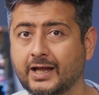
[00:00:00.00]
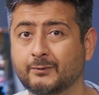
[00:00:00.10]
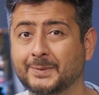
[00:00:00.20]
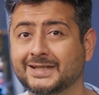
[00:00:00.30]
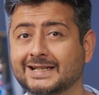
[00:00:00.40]

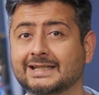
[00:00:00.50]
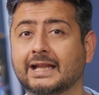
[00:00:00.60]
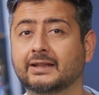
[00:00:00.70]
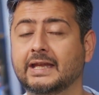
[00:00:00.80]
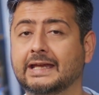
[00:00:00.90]
and websites
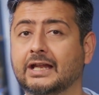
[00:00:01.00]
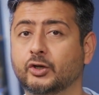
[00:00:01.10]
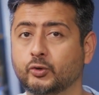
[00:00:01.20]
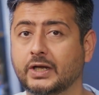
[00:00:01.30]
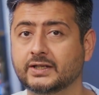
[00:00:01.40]
that they
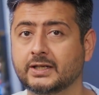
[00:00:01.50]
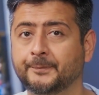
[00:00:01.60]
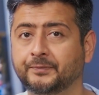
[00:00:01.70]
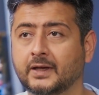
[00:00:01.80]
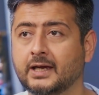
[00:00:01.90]
can trust.
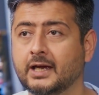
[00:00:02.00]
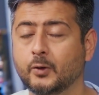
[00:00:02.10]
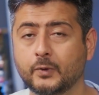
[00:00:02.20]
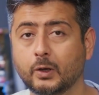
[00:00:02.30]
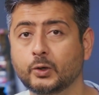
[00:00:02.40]

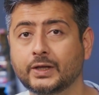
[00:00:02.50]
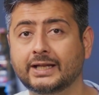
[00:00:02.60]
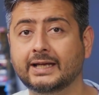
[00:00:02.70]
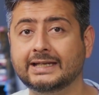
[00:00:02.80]
We all know that